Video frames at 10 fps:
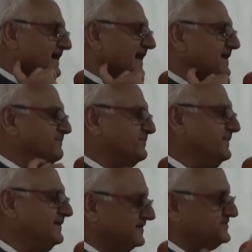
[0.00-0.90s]
And I,
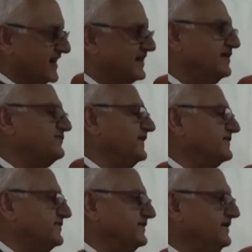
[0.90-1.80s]
it's a chariot
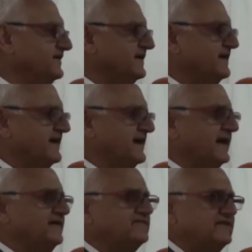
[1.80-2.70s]
festival.
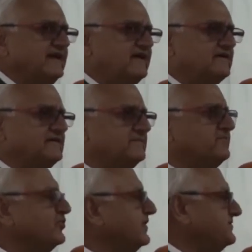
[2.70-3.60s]
And I think the
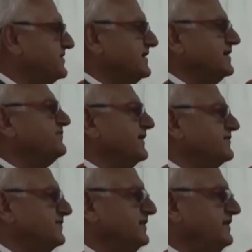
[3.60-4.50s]
Puri chariot
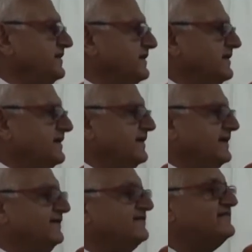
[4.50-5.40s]
festival
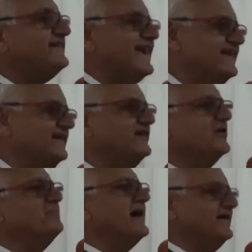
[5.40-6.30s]
is staid in
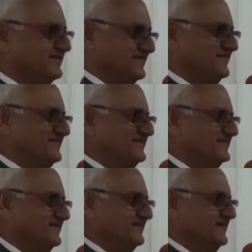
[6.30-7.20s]
comparison.
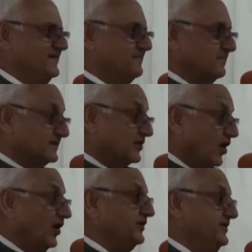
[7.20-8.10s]
But the
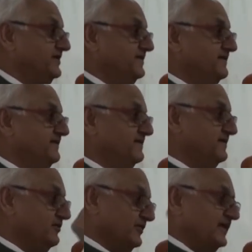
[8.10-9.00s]
God
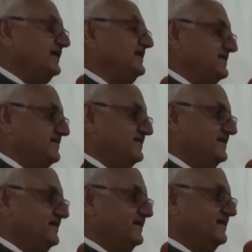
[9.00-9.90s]
within it
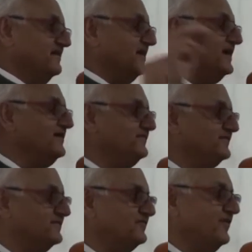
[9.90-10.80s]

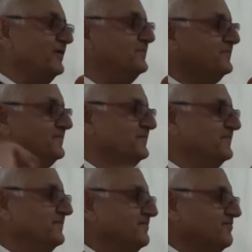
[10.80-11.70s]
arrives from
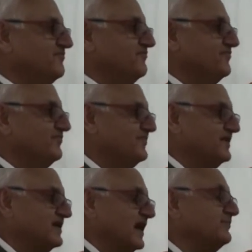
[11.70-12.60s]

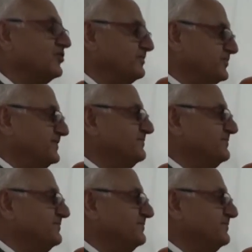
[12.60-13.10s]
Kamrup